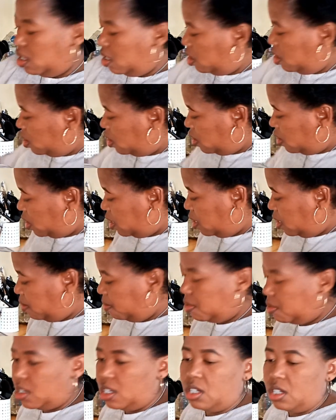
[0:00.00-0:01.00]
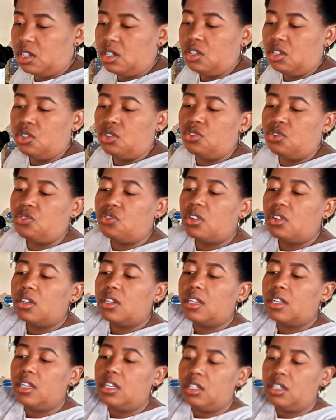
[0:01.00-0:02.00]
So the temptation is strong
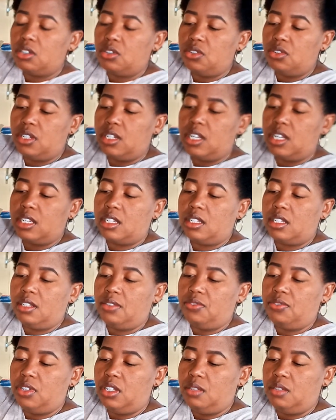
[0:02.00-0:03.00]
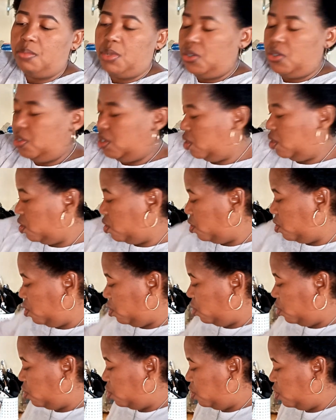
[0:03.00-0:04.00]
here to test if these berries are still
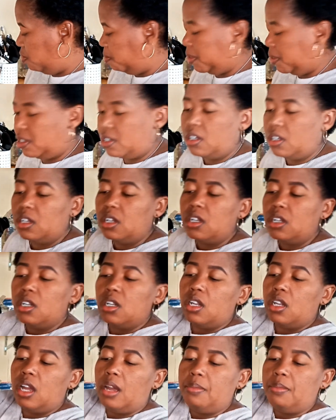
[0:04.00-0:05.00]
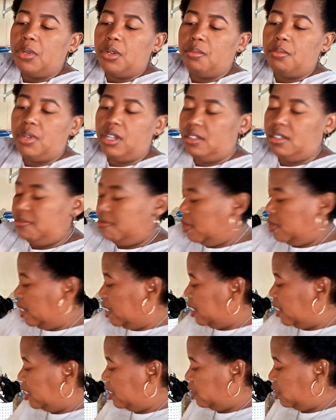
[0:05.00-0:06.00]
good, but I'm going to believe my
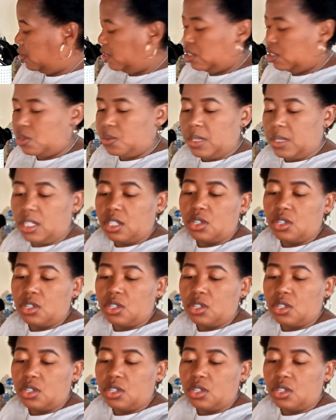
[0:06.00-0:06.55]
eyes on this one.